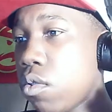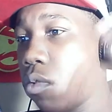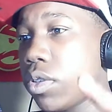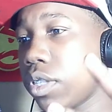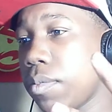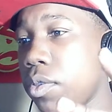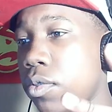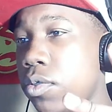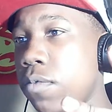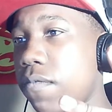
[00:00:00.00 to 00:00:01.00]
What's up,
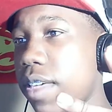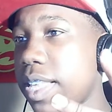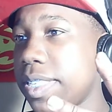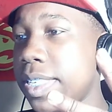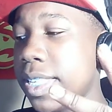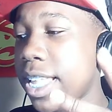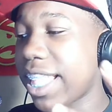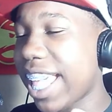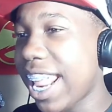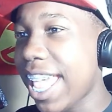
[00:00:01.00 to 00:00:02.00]
YouTube man? This is the
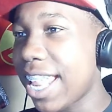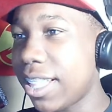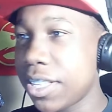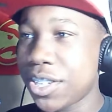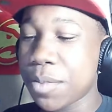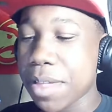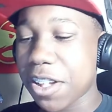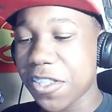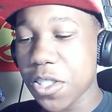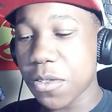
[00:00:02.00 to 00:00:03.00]
Atlanta Analyst here, back
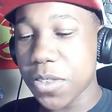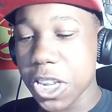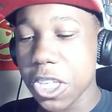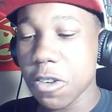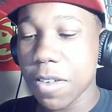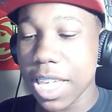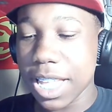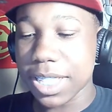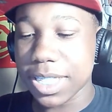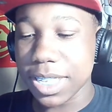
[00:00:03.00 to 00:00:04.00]
with another video, and
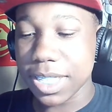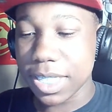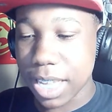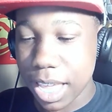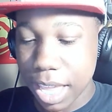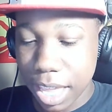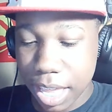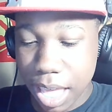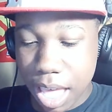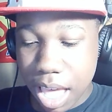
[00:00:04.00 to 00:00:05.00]
today,
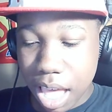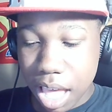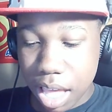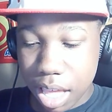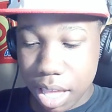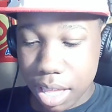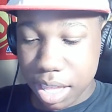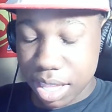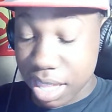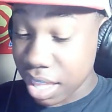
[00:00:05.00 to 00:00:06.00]

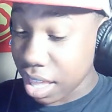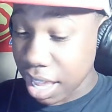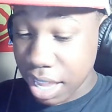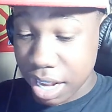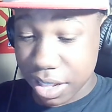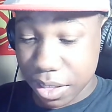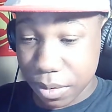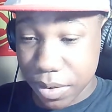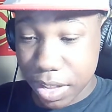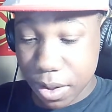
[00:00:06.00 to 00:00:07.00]
I got another
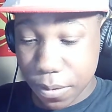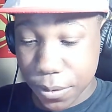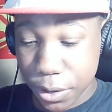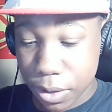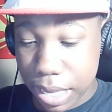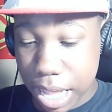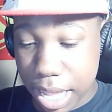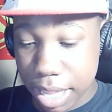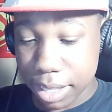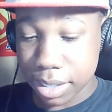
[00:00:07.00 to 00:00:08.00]
video for you
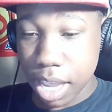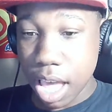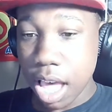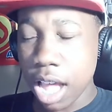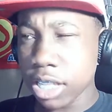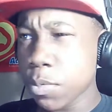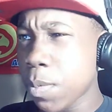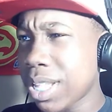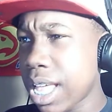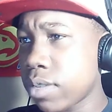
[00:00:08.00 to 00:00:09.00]
guys. It's gonna be
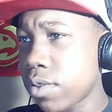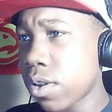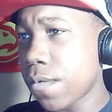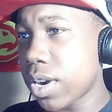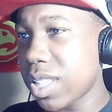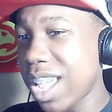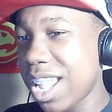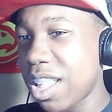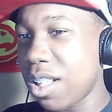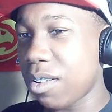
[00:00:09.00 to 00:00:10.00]
my last video for the day,
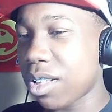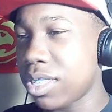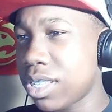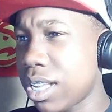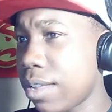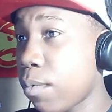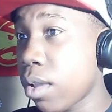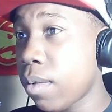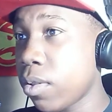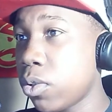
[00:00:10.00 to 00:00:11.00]
though, because
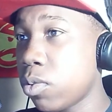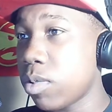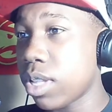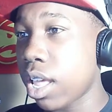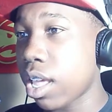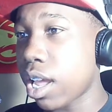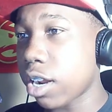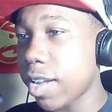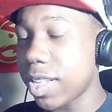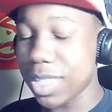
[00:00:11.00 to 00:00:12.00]
video goes one day, kind of
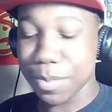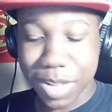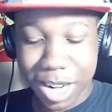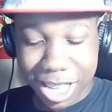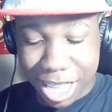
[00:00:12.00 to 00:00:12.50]
crazy, but,